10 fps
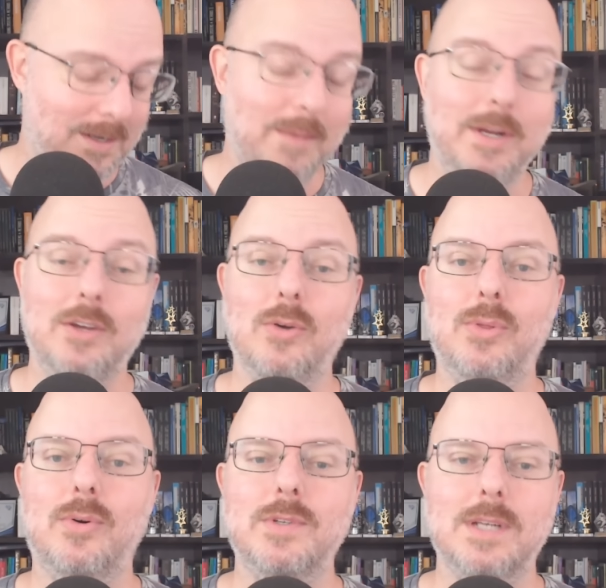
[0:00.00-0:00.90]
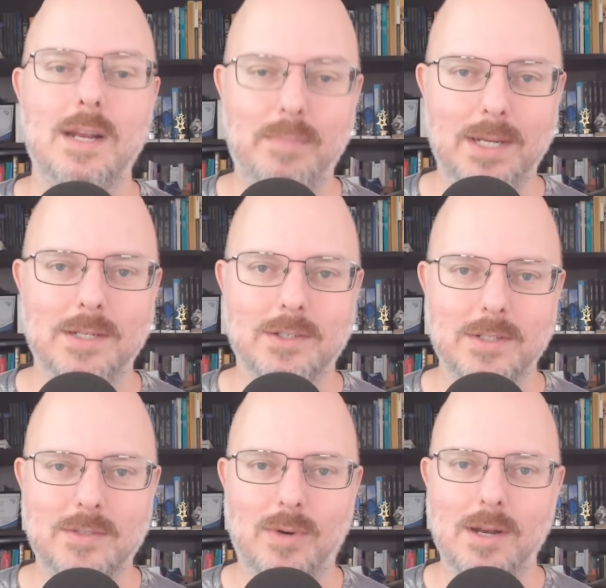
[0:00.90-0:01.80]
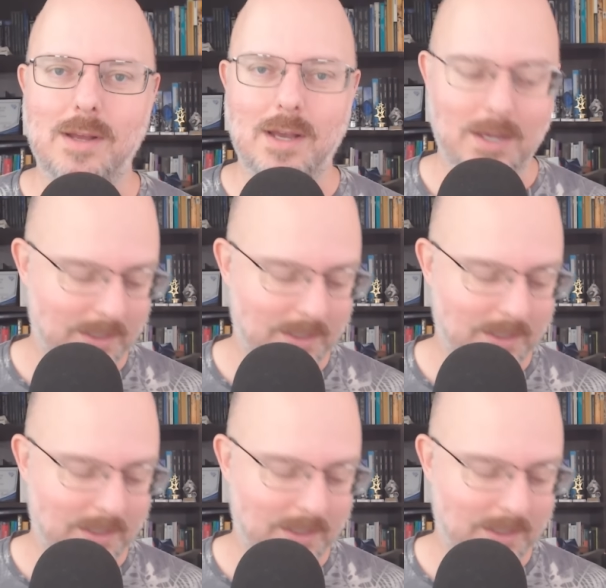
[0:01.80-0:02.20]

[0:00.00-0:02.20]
Let me know your thoughts and opinions on this one.